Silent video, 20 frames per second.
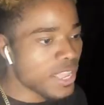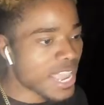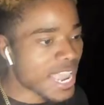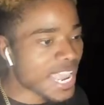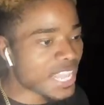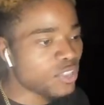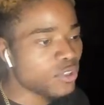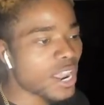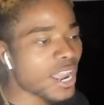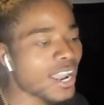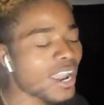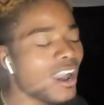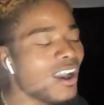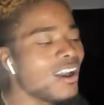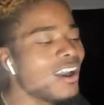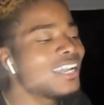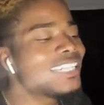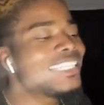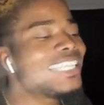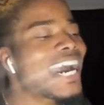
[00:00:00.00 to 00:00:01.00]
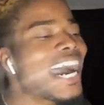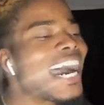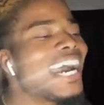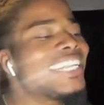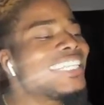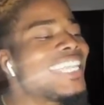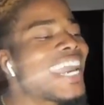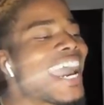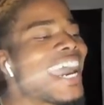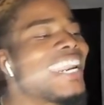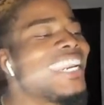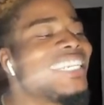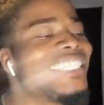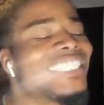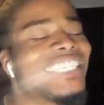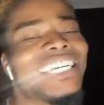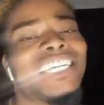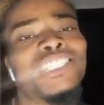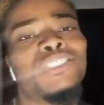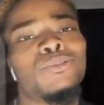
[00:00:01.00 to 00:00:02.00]
yeah, dude. I got Daddy
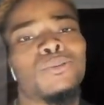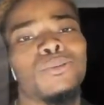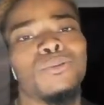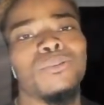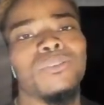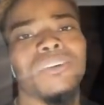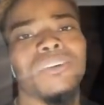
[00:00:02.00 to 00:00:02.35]
Central.